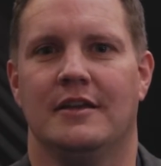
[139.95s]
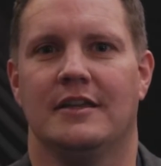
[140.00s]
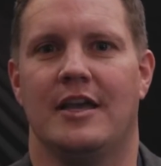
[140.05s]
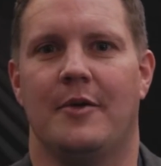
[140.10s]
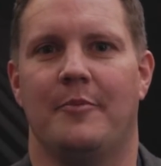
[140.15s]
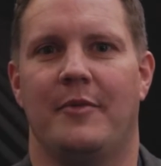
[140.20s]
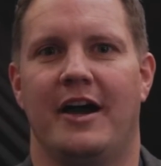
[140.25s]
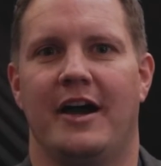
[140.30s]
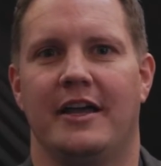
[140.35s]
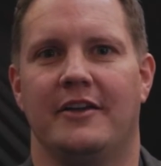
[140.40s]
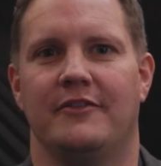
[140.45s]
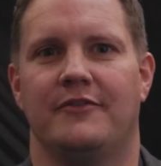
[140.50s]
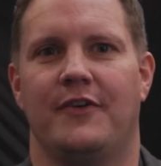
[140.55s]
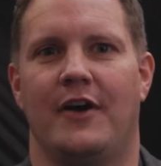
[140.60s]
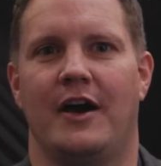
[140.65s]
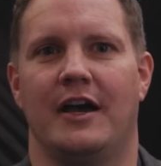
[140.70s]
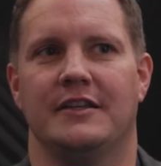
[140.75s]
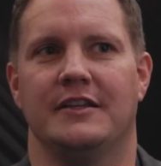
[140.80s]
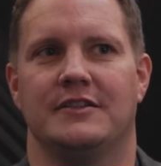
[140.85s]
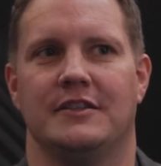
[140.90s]
Yeah, my
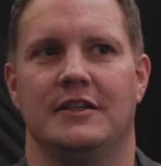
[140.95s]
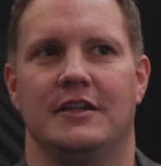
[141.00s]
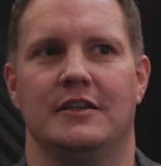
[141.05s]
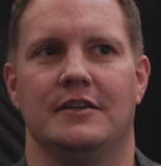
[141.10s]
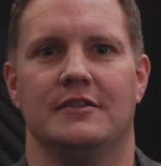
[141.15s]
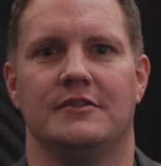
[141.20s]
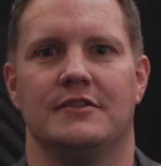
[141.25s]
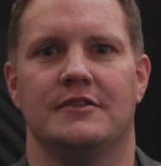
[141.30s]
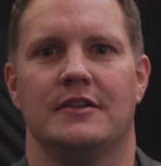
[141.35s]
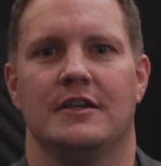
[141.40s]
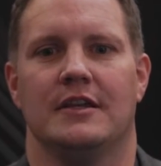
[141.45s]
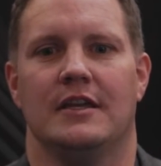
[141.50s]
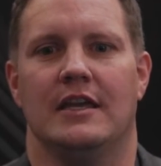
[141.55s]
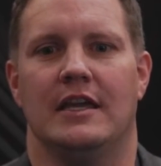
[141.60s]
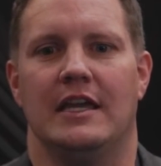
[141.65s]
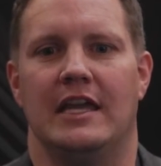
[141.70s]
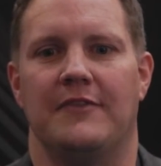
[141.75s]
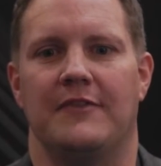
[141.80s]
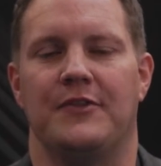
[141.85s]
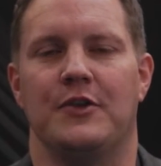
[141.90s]
advice is
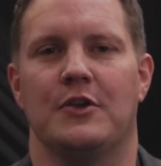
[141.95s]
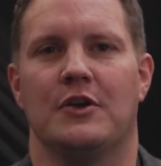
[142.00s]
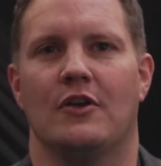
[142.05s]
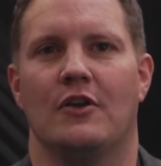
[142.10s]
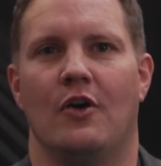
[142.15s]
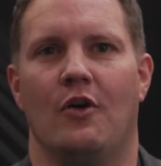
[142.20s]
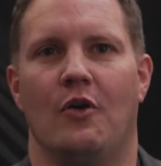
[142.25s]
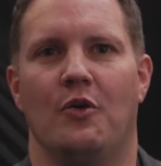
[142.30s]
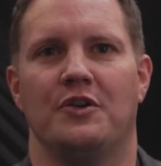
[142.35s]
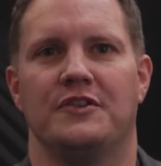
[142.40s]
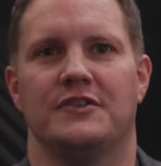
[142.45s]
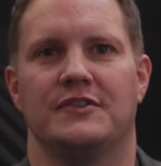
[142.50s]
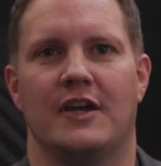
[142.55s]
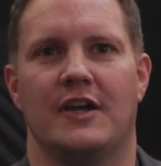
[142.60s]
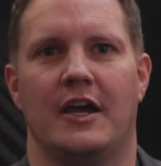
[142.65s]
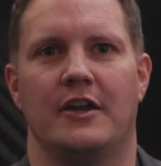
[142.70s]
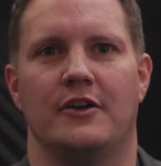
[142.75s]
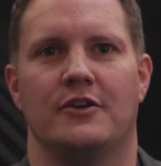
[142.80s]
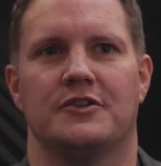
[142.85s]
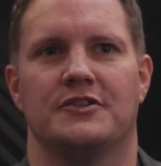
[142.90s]
if you can always
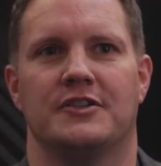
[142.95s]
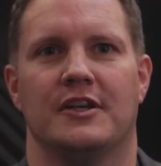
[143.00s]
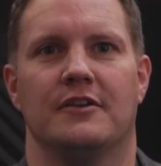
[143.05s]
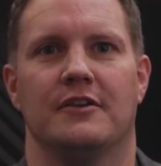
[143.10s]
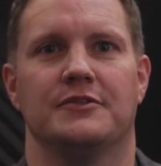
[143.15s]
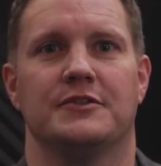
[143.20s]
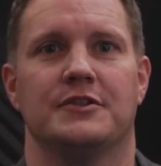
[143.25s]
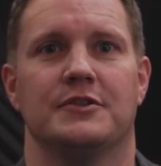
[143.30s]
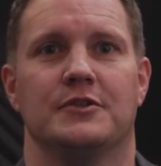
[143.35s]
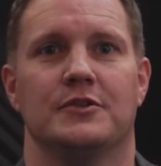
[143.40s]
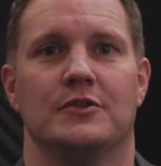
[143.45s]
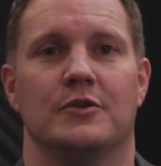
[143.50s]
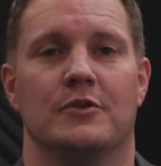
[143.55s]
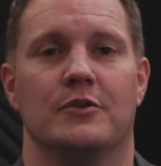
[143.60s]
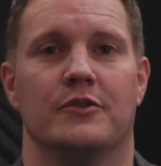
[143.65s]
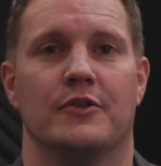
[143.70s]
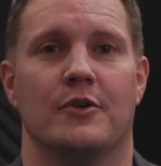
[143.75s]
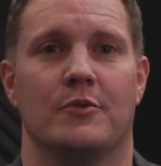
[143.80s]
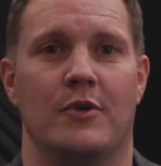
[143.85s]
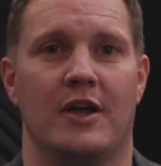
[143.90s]
tie yourself to
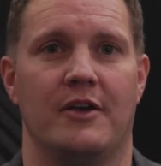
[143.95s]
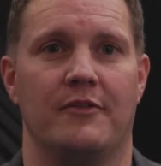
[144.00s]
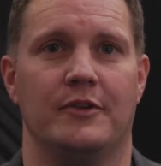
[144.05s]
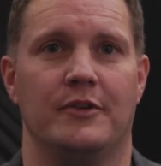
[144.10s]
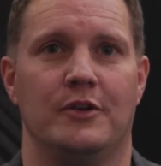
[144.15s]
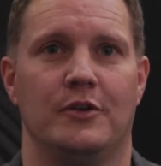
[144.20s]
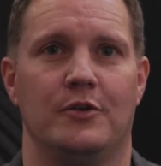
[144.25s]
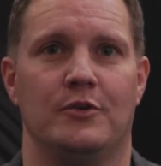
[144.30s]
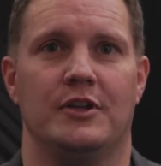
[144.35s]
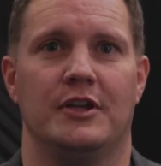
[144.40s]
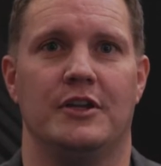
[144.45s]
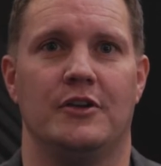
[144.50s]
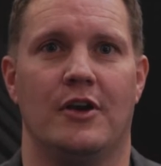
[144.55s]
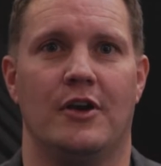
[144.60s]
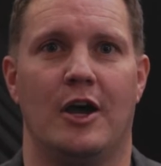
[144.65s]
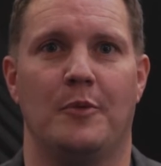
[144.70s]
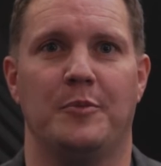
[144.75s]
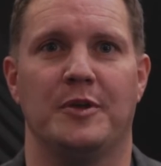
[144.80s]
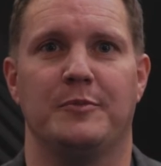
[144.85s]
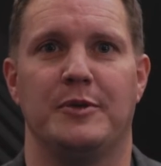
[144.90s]
the revenue that you're
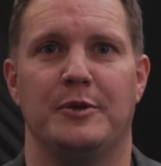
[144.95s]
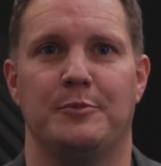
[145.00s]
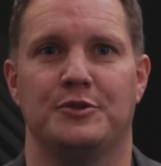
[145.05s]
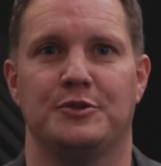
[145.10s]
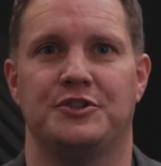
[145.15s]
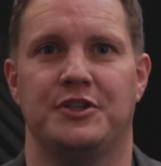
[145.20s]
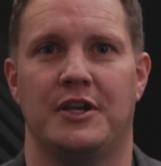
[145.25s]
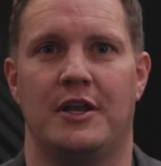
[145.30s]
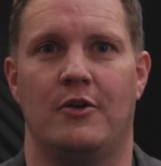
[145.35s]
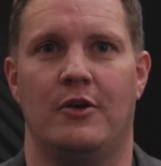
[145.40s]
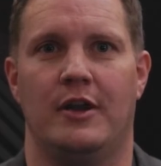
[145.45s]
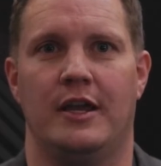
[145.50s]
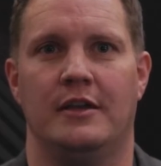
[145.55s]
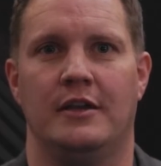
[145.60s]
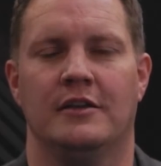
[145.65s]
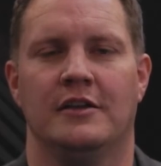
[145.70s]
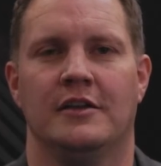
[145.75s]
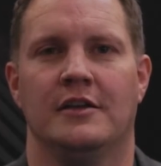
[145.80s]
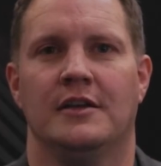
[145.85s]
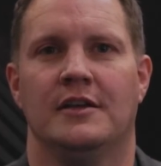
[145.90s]
helping people generate,
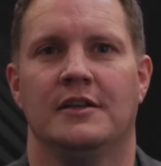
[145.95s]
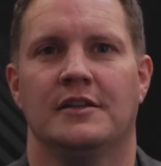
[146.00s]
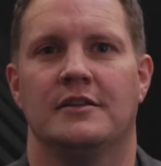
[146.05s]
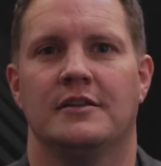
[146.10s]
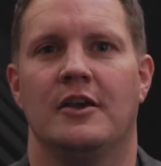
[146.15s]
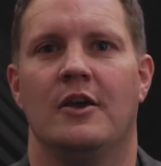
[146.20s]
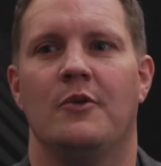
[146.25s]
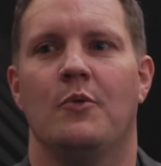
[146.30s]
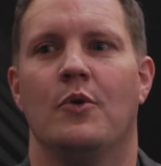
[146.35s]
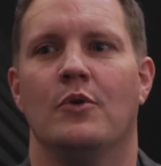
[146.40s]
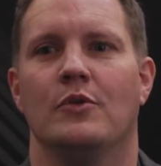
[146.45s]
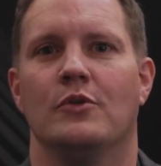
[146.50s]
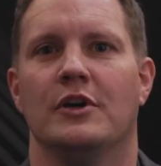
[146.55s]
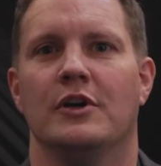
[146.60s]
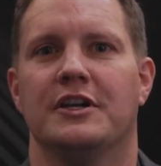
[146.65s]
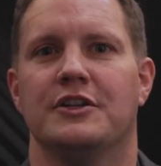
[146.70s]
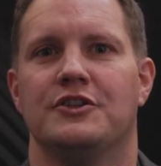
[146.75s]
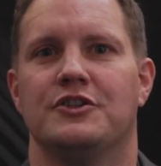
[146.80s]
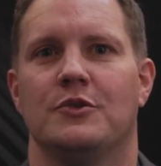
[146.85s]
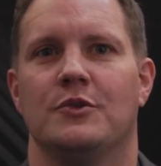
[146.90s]
they won't
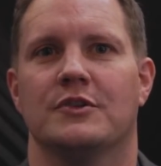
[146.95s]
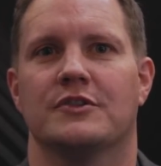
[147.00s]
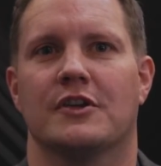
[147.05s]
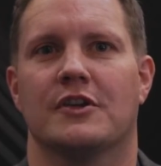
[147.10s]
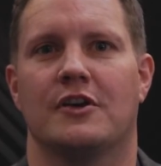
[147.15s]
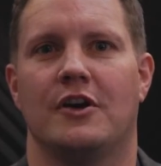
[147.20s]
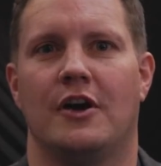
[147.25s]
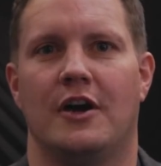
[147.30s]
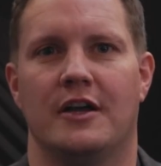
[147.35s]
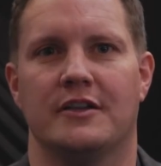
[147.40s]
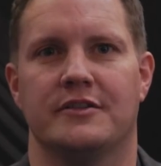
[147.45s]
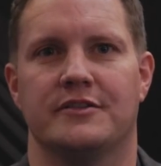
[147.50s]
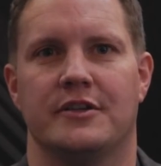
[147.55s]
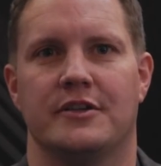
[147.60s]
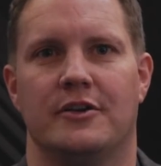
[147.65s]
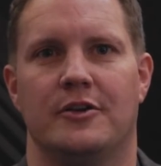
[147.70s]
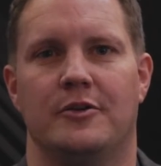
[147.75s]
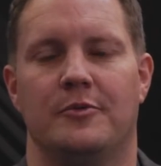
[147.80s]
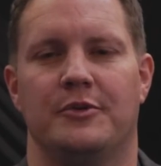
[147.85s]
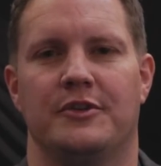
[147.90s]
look at you as a cost
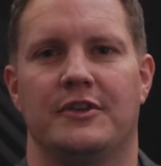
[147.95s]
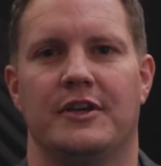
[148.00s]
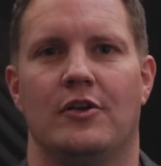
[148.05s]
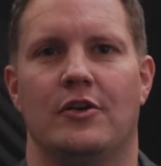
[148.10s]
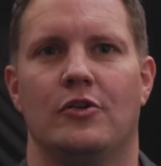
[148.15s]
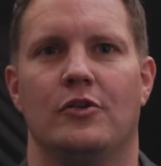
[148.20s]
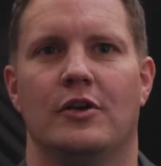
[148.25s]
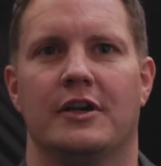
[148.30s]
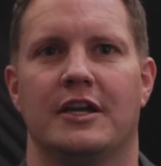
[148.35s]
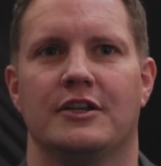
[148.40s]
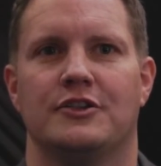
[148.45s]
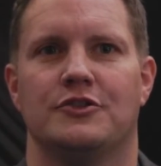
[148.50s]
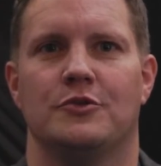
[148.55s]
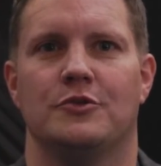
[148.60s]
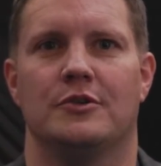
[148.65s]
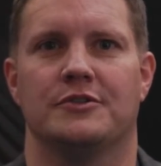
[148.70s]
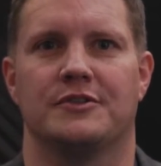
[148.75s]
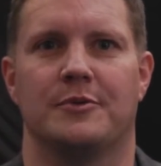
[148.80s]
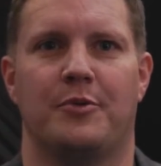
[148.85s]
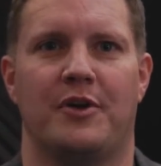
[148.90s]
center, but they will look at
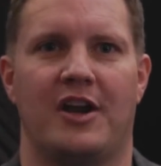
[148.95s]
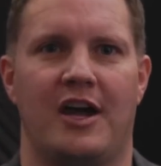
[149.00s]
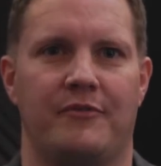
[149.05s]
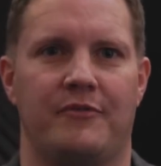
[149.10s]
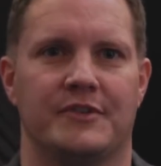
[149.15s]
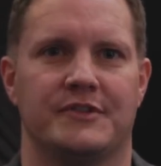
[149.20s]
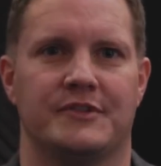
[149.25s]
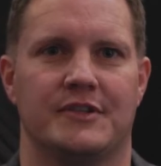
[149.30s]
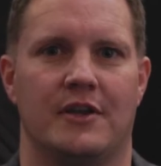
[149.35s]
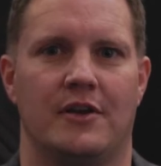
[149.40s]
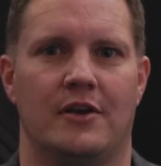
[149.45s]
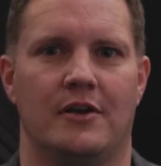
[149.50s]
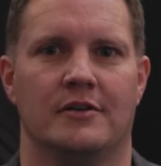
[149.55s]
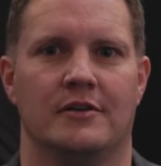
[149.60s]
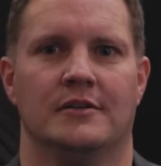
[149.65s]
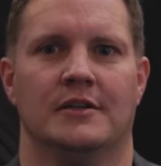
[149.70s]
you as a profit center.